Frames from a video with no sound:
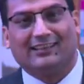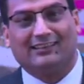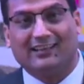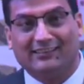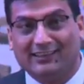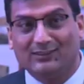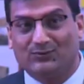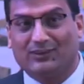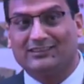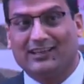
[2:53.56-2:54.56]
and
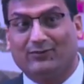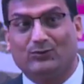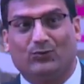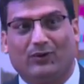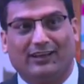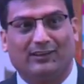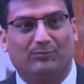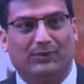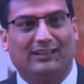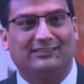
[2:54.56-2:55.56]
these words have to find a
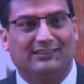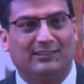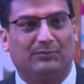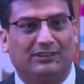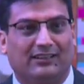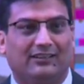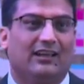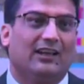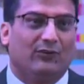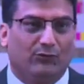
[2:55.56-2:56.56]
place in the budget.
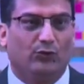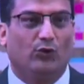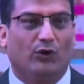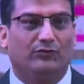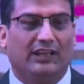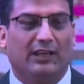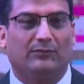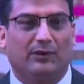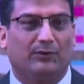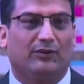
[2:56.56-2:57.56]
Few of
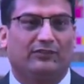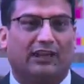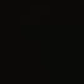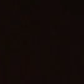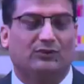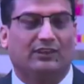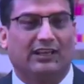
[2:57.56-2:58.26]
them, couple of times. So there